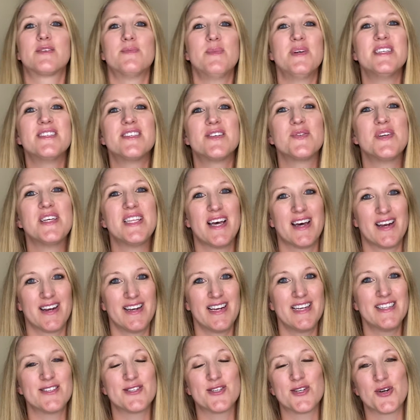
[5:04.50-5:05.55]
me doing that on
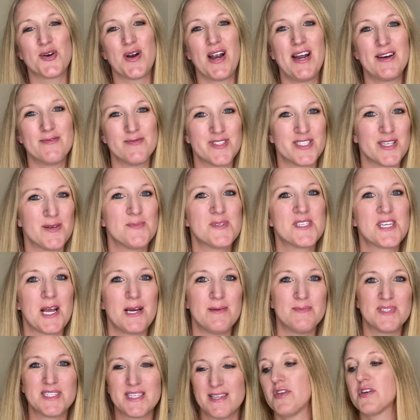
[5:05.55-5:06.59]
Instagram
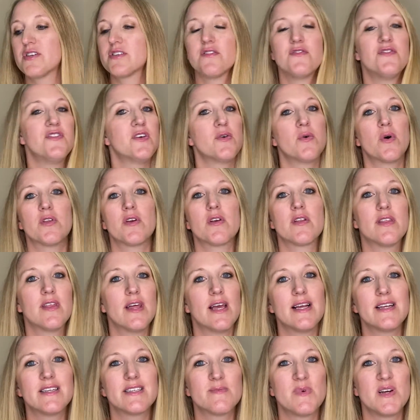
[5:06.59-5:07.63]
sometimes. There's a few other
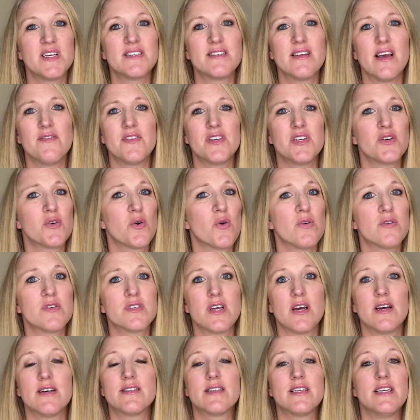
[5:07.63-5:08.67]
things my 7-year-old
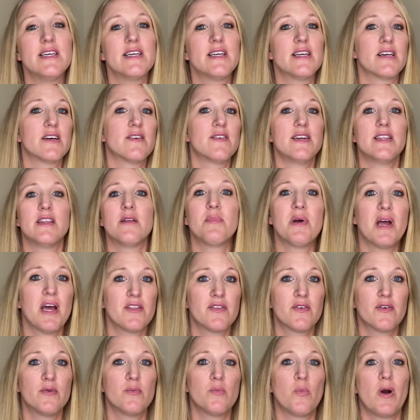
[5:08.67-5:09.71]
does. He can clean the
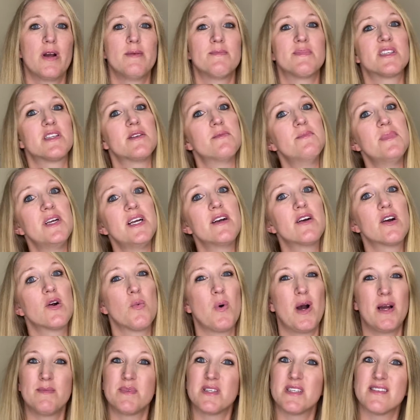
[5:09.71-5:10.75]
bathroom, wipes the mirror,
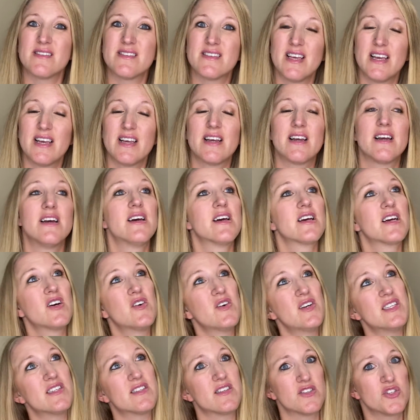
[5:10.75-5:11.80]
wipes the sink,
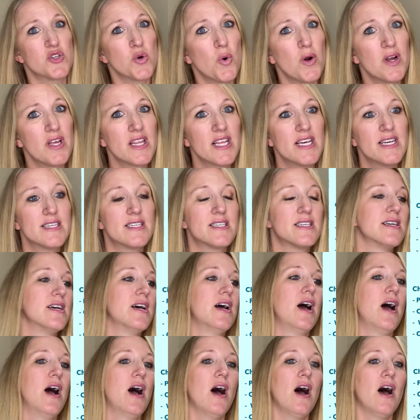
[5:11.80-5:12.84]
cleans the toilet.
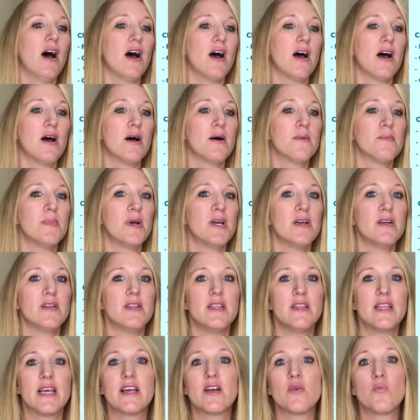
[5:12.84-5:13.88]

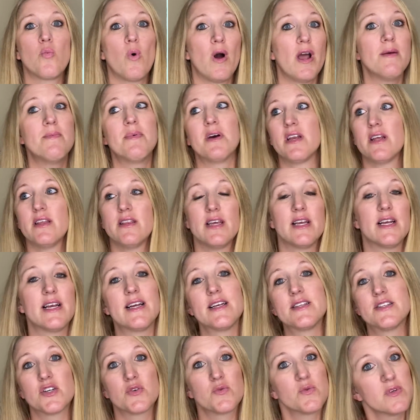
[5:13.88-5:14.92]
They can wipe anything.
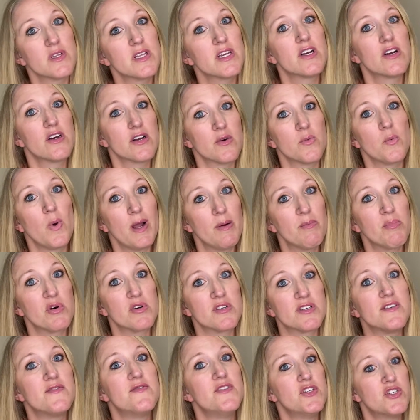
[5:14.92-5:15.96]
Kids are really good at
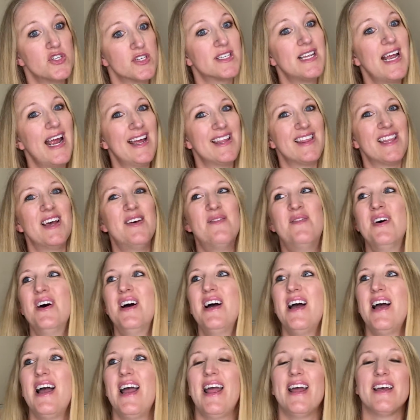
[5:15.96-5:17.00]
wipers. If you just hand
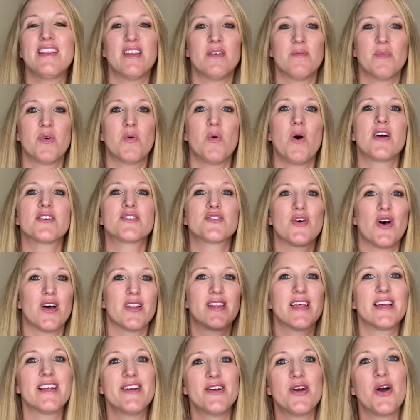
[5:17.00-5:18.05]
them a washcloth,
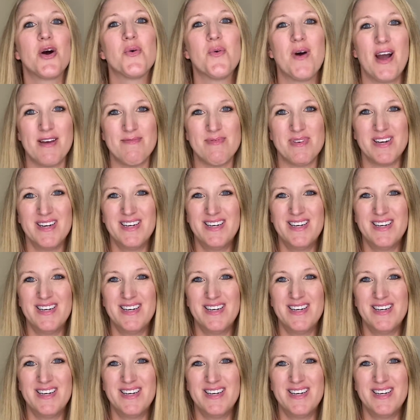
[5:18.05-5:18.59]
they can go wipe.